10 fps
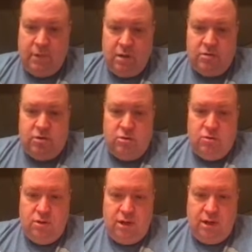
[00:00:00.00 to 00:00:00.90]
So you're
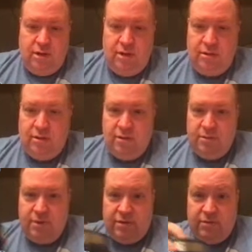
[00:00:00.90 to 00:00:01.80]
getting the
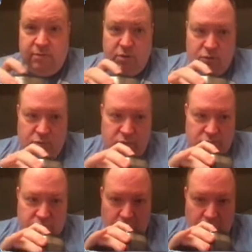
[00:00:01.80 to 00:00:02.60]
best of both worlds.